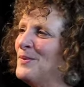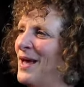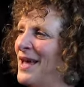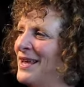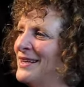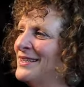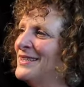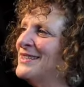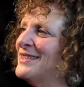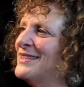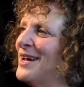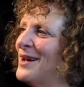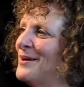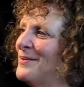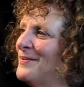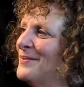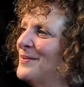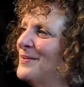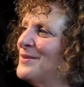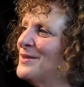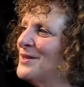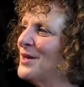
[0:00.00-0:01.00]
And
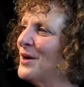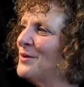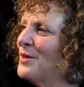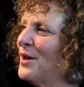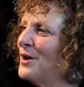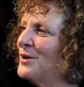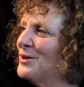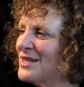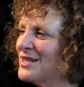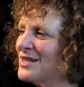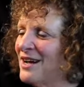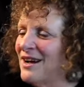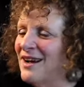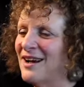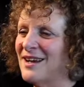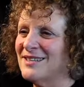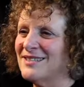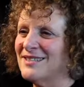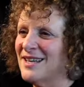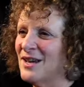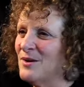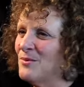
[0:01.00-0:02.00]
so those
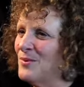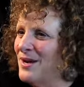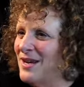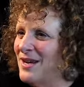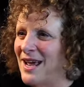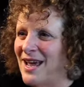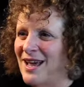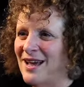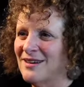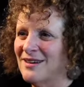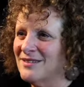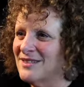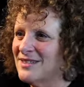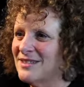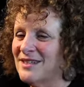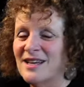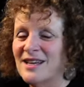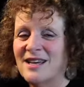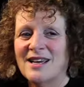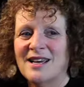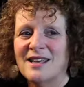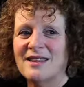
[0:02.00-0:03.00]
guys, they went out.
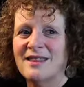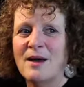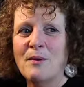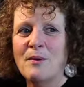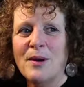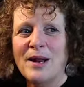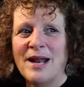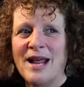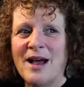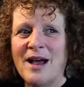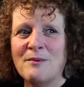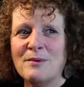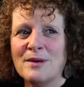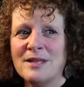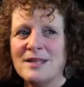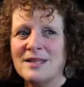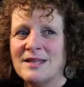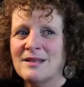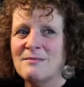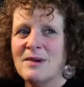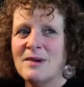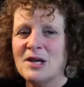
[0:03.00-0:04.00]
They went out
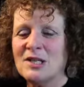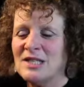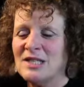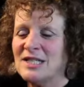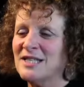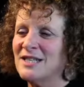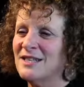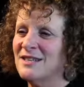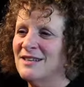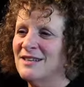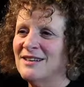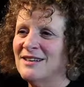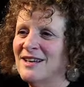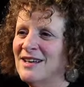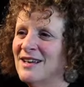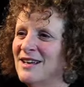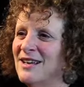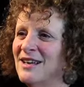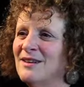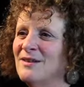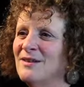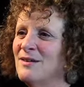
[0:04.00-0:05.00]
with the most
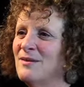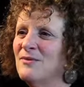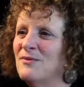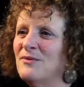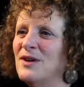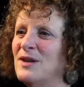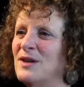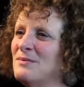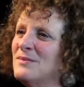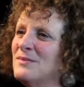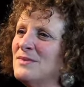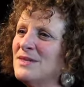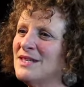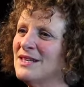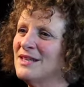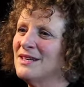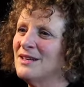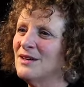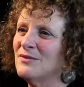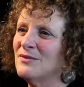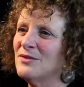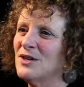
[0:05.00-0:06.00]

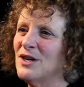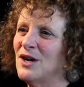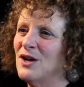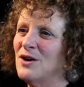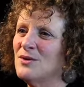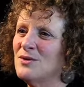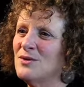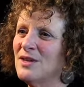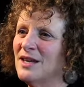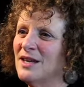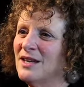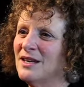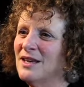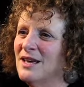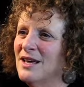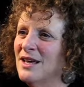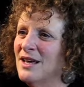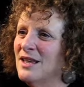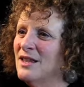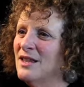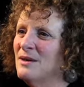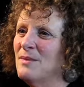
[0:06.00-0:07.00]
flimsy of clothing,
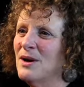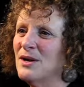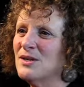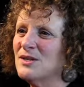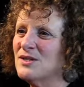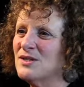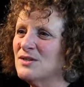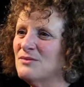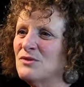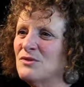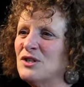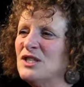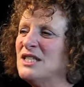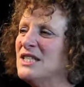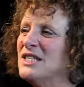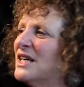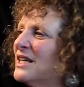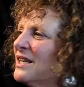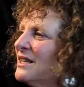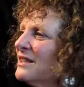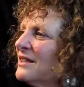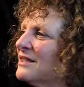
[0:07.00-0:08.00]
the most
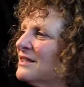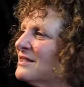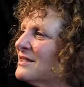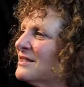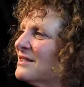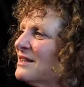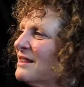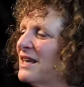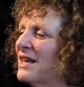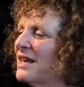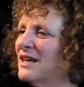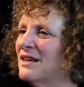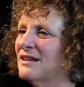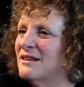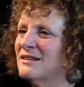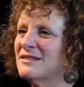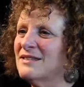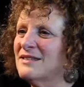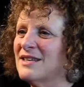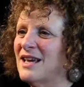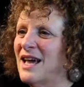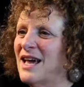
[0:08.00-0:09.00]
ridiculous
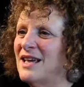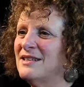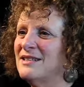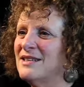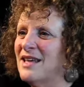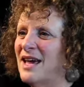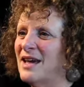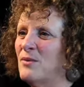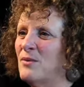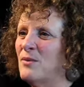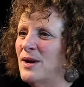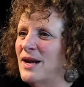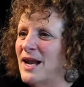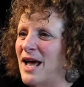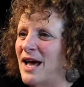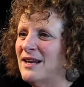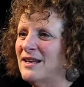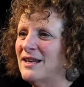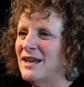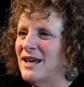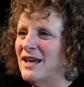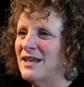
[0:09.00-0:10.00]
things. And they went
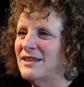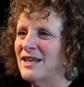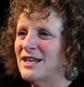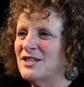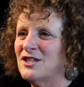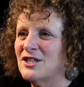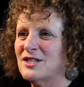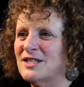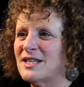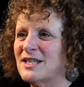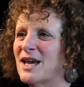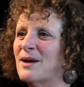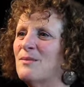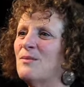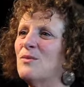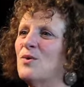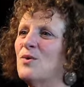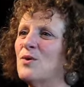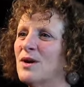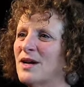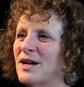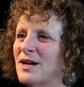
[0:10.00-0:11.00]
out and they just kept
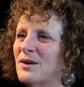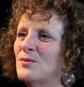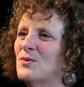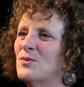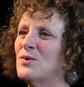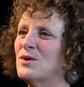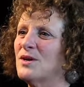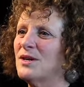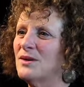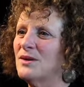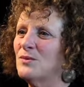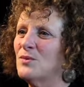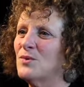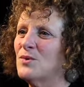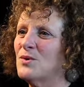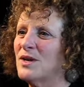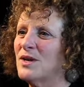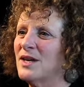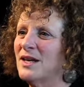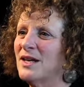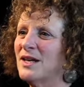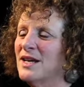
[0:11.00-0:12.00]
walking and walking and
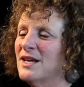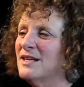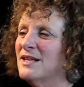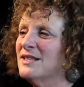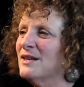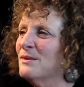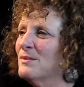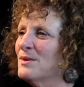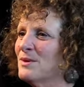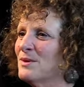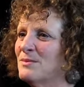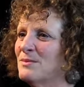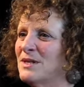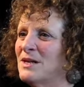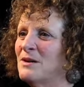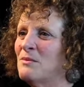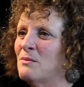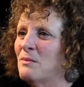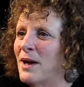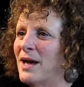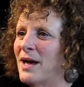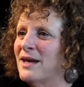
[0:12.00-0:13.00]
walking. Some of them
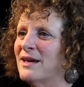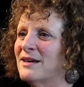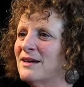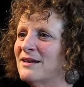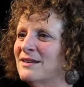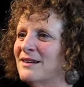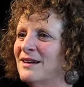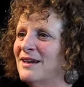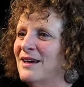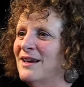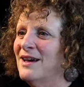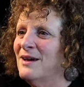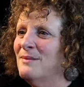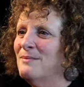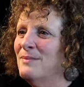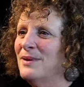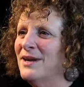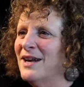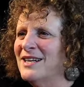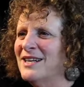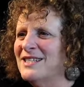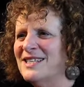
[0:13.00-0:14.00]
didn't make it.
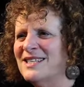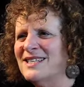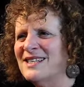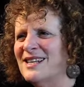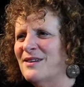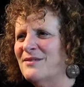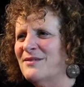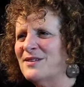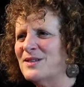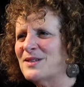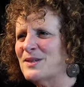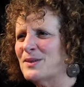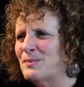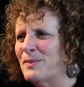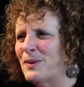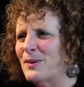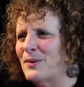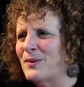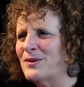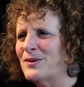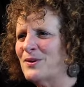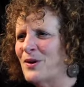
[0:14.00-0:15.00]
But I just love the
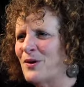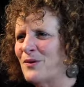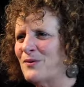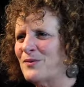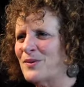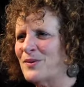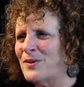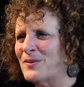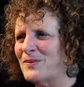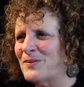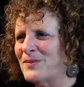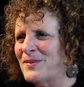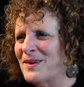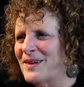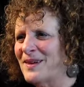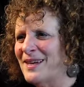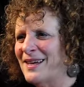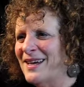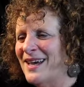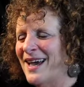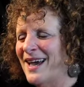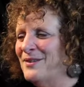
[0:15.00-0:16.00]
spirit of them.
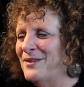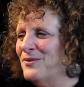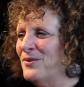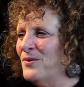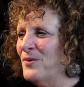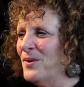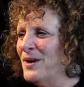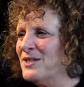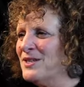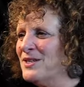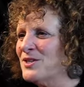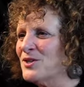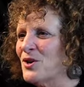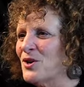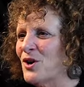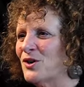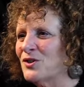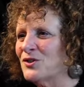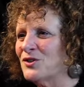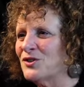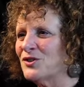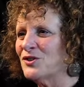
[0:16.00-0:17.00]
And if you read
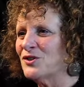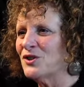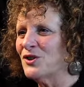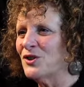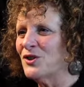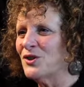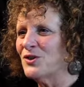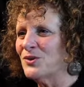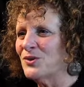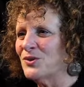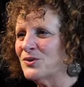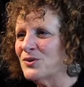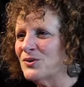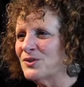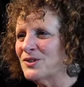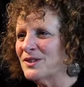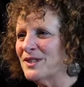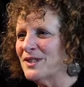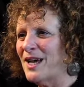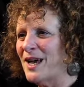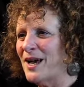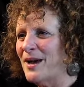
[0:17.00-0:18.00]
Scott's
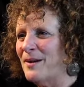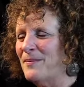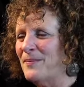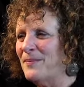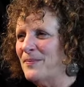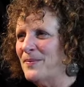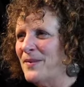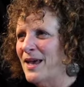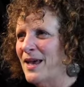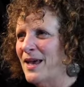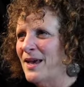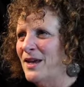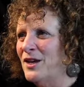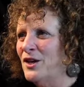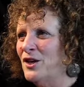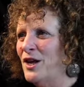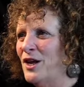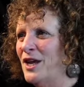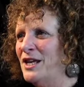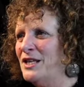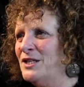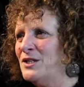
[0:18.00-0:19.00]
journals, you
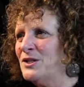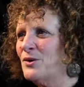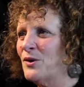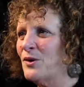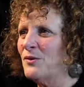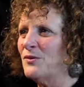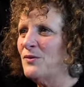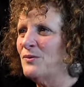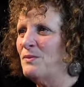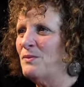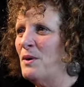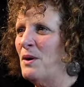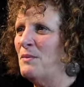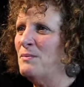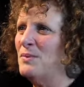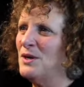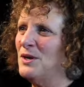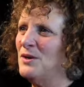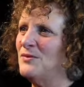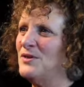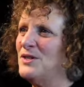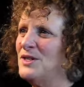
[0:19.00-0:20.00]
know, he's sort of a
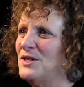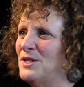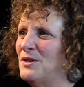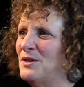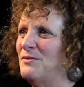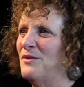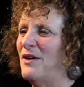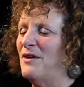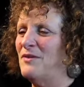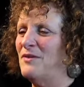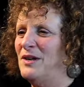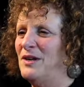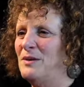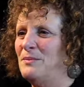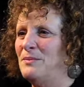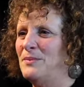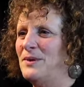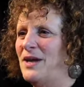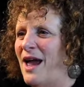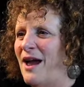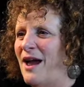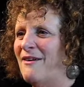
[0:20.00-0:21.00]
bit of a stiff upper
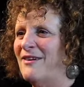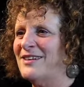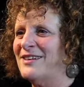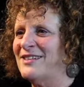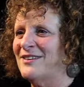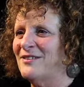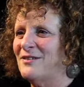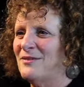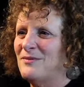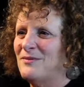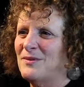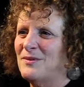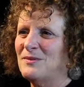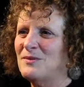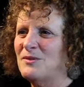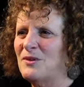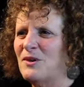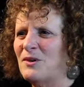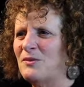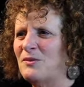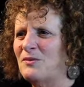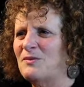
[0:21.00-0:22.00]
lip character, of the
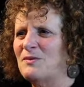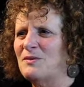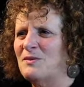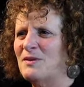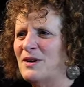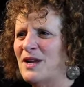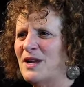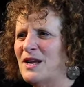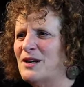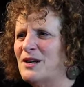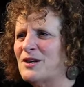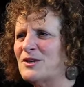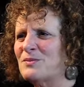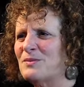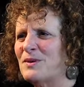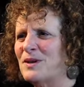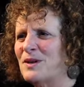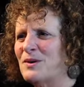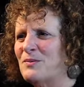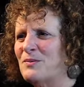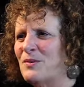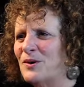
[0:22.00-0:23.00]
sort of
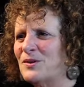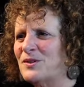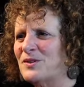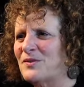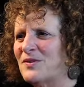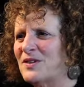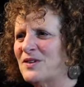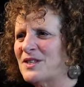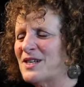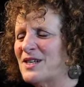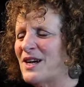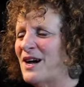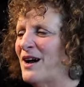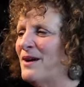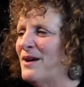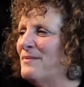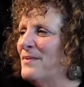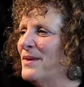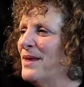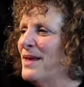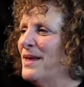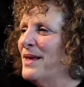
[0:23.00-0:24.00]
Englishman he was of the time.